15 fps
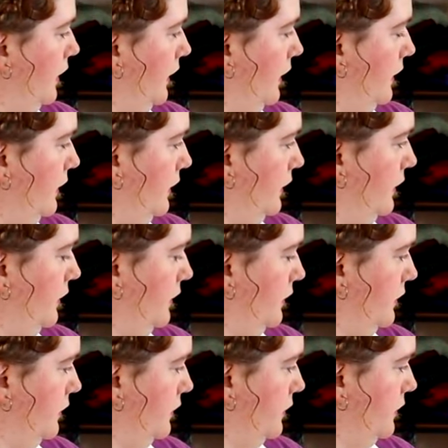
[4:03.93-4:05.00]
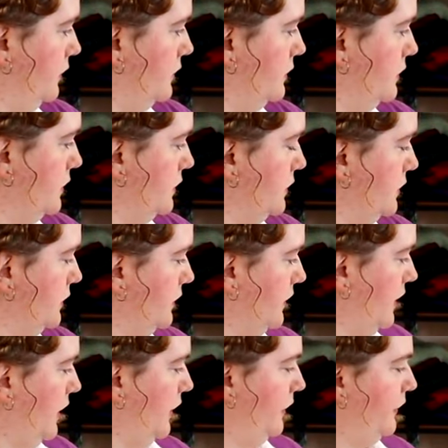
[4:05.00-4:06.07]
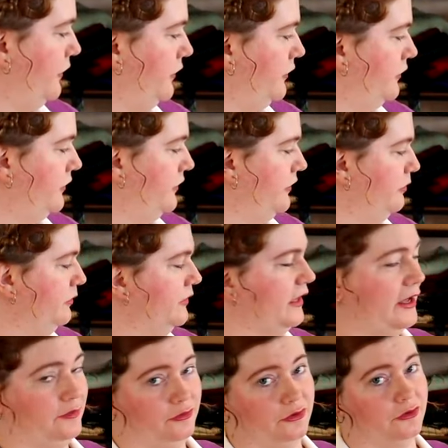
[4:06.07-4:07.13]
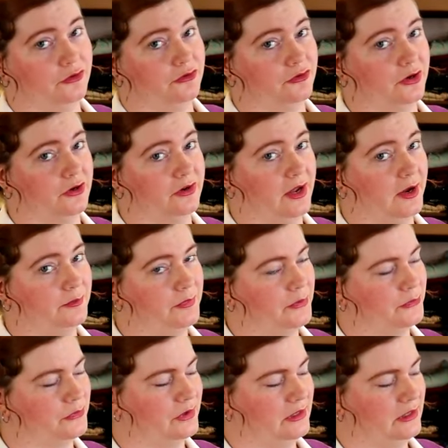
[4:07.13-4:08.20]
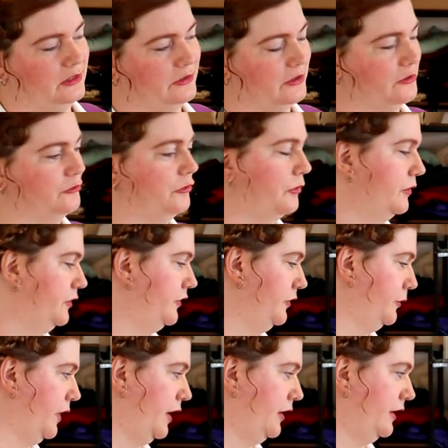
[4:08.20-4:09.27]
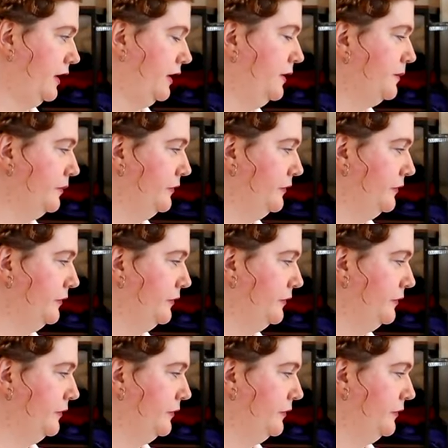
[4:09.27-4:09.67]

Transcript: and this plaid circle skirt I'm really looking forward to wearing,